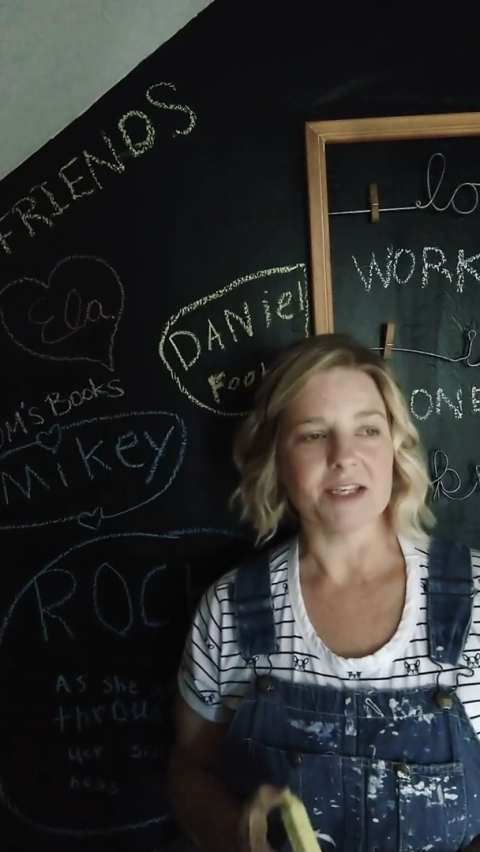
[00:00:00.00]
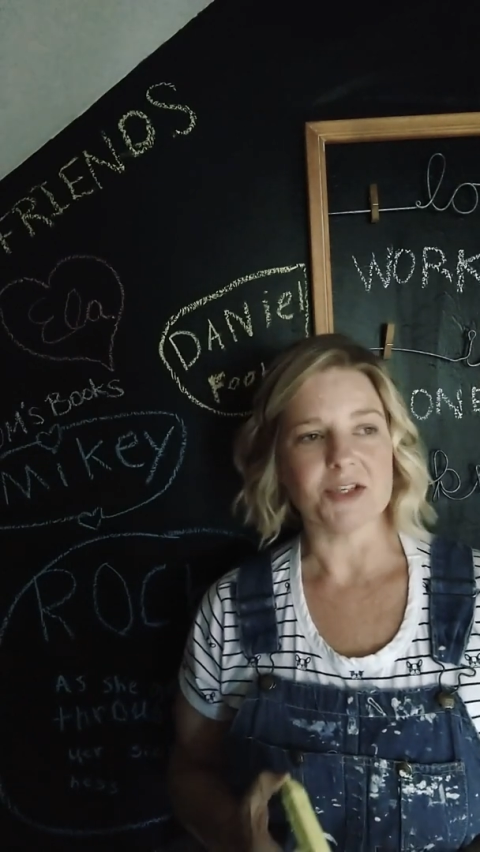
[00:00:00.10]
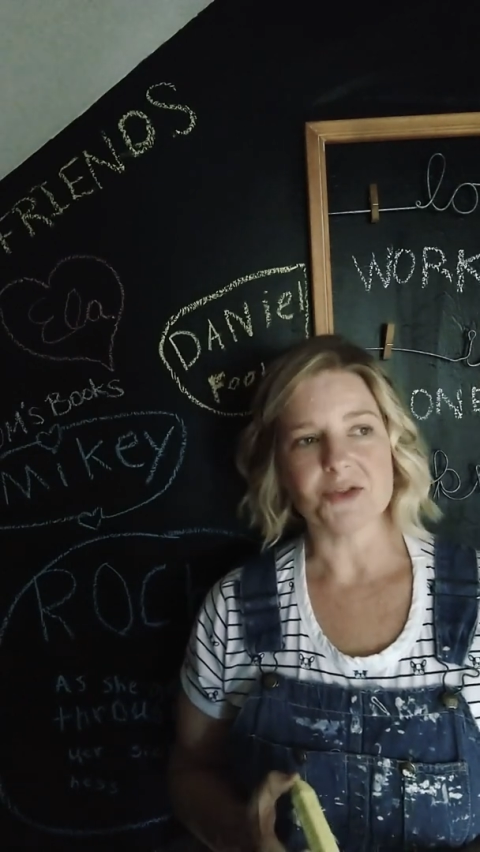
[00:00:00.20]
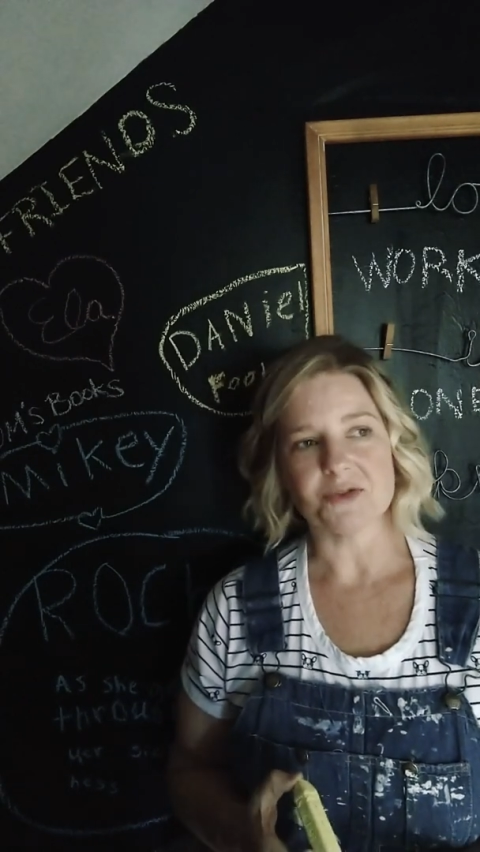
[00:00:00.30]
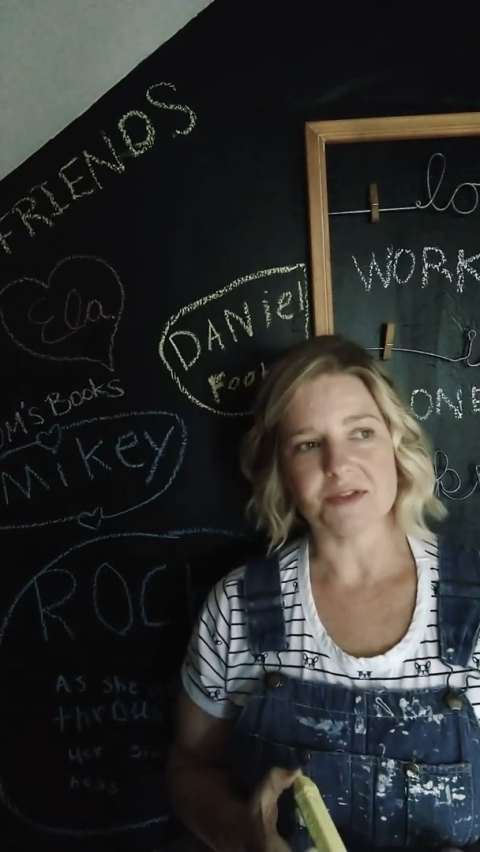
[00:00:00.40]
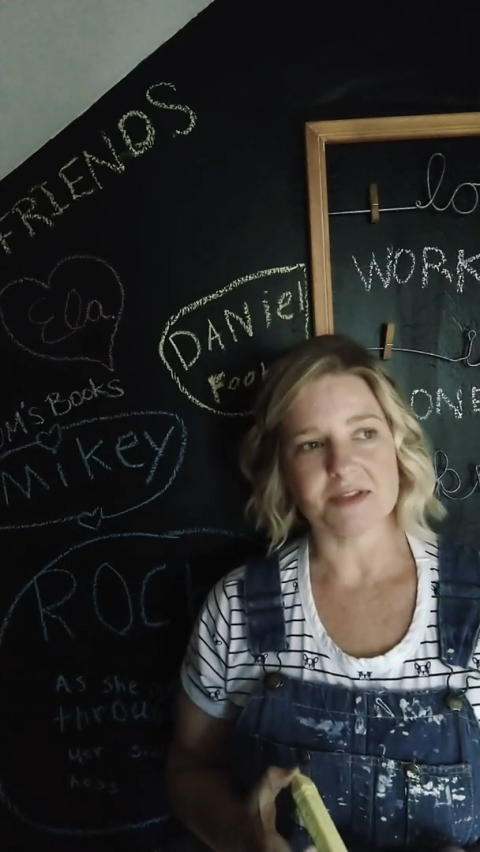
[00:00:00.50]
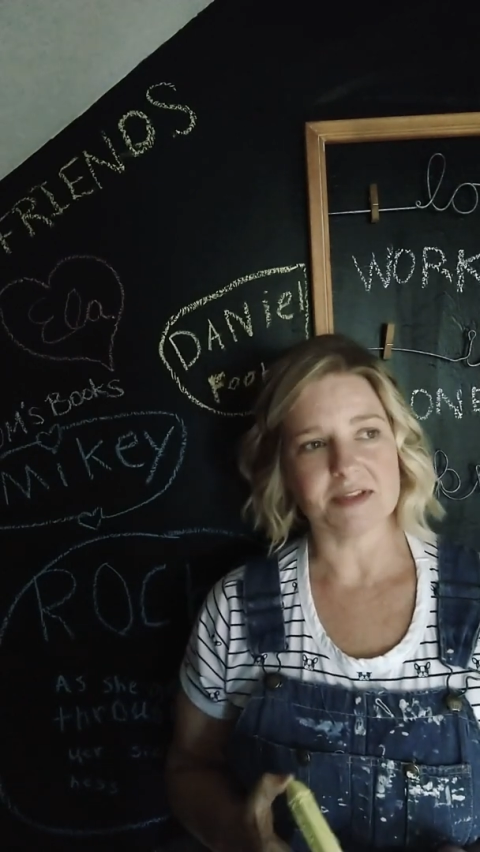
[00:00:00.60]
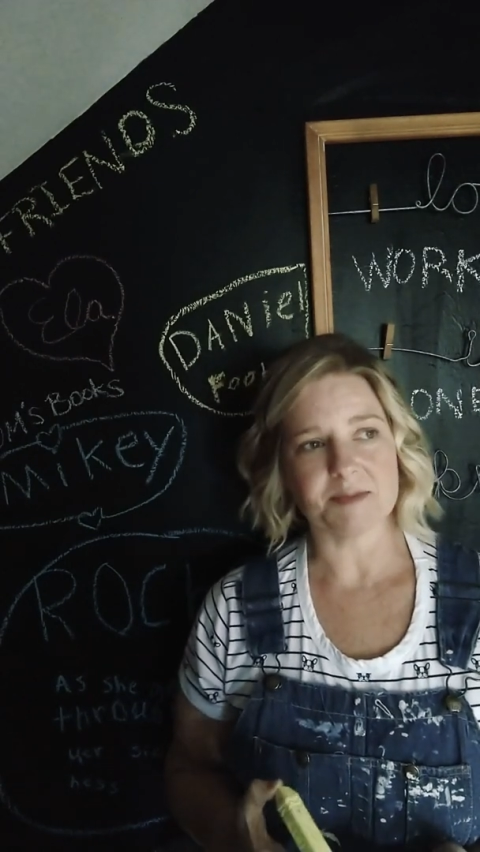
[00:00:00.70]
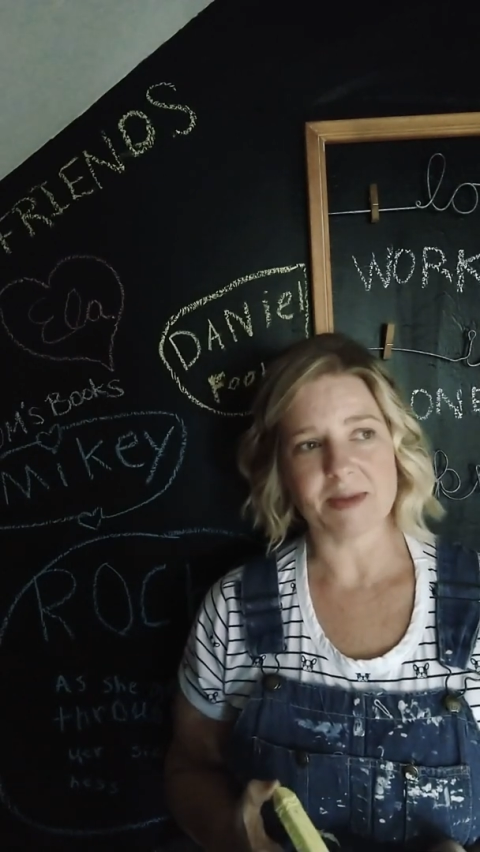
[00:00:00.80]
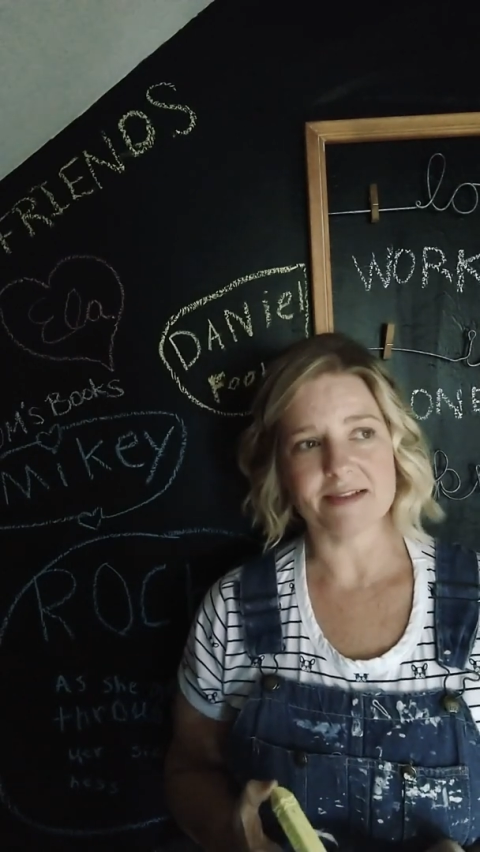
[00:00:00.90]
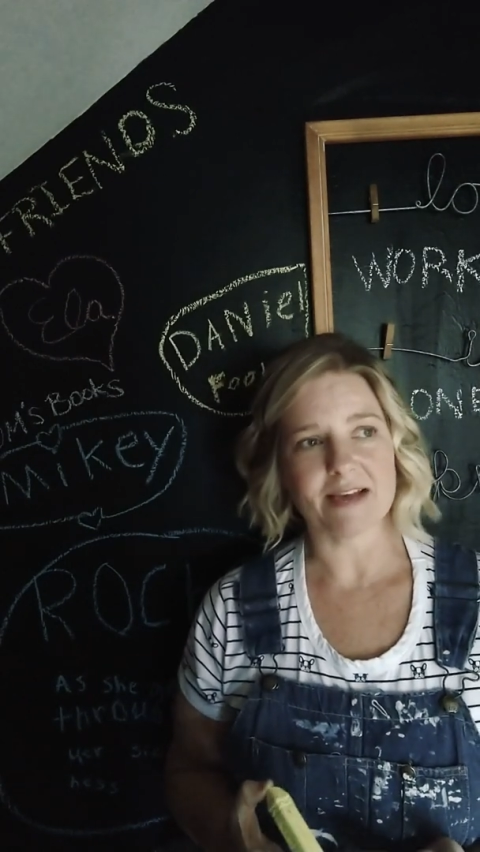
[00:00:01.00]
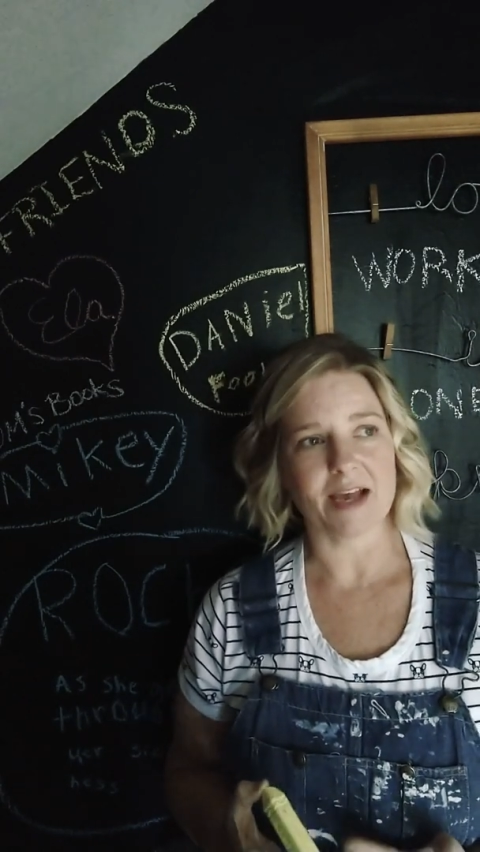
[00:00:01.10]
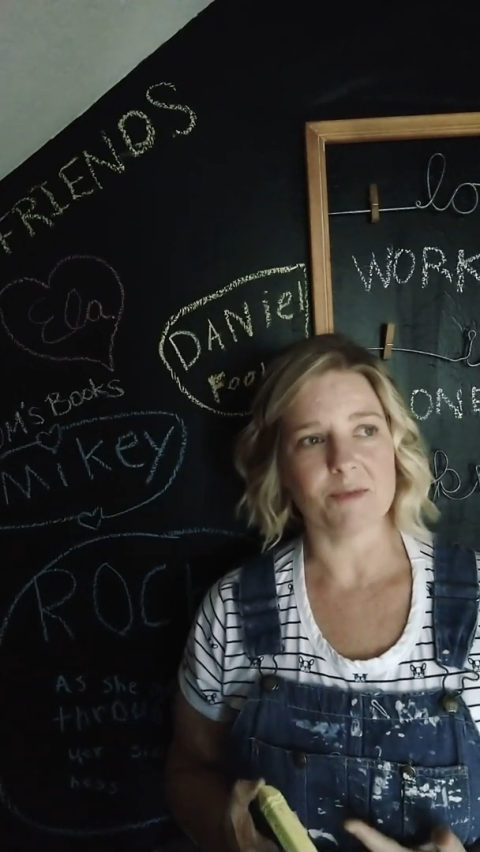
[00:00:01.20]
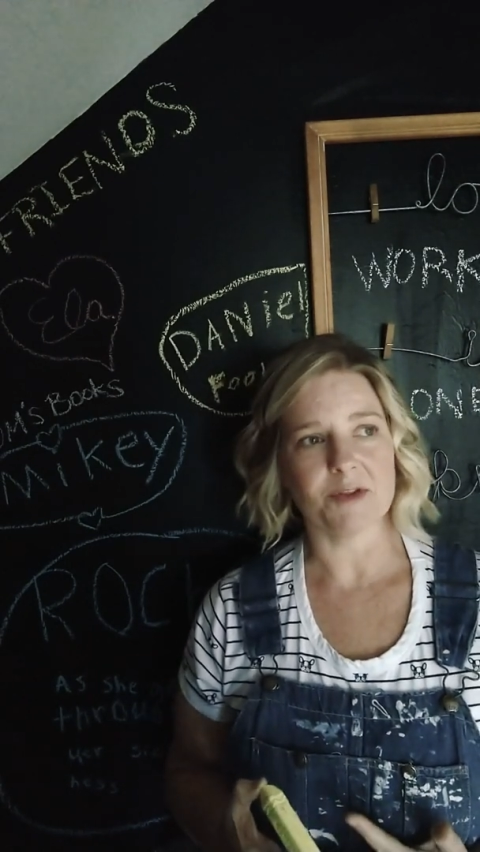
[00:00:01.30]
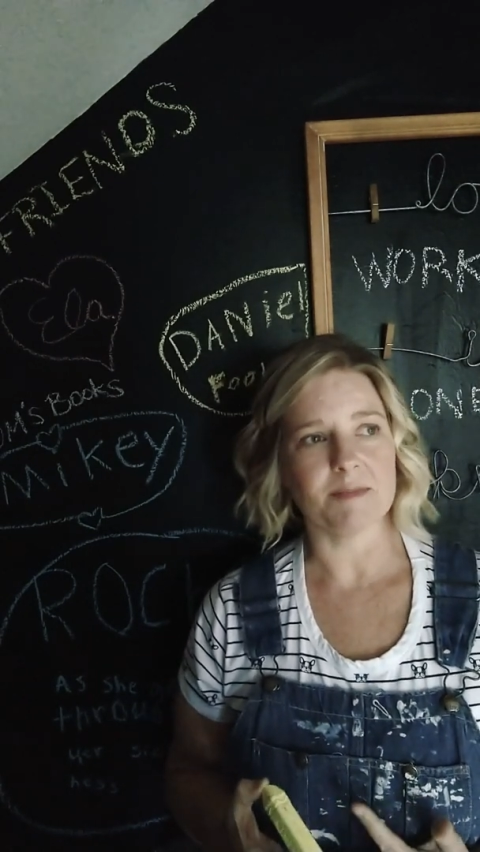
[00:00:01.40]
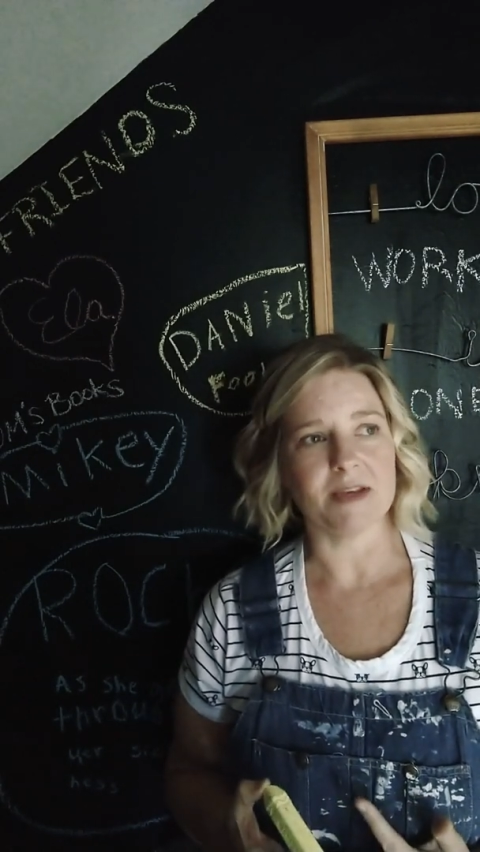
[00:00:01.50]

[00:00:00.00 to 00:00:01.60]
He chooses to spend time with